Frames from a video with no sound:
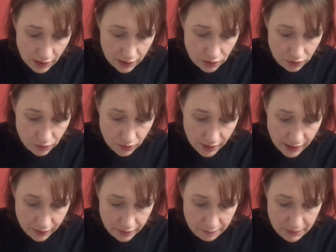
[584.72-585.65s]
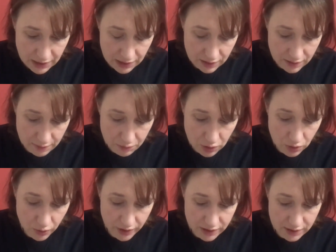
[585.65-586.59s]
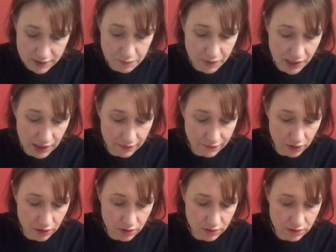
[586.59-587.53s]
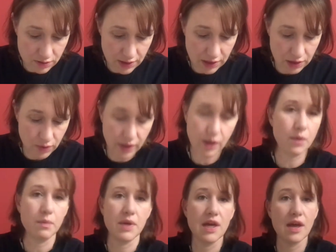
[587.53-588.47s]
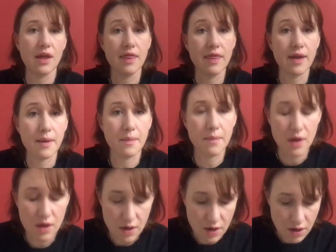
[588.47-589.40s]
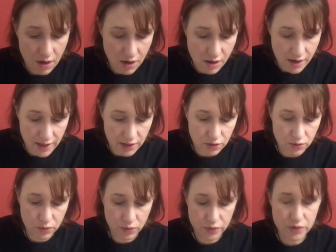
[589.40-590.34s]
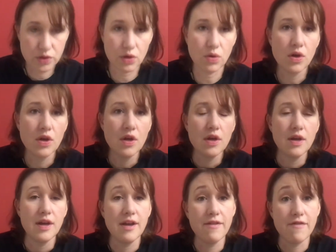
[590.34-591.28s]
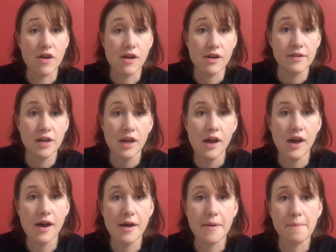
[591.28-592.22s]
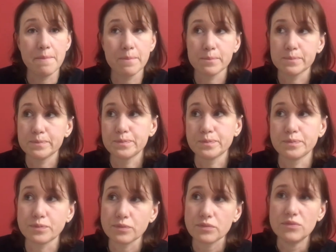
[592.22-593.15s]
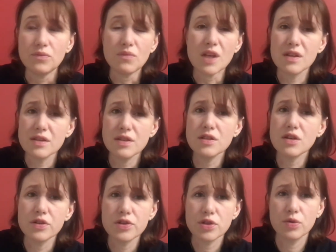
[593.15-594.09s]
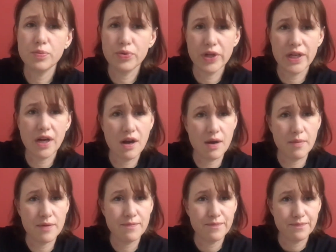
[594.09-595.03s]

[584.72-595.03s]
I don't know how to make them quit this behavior. Can you help me and them? All right, cool. So, Yvonne, this is also pretty common.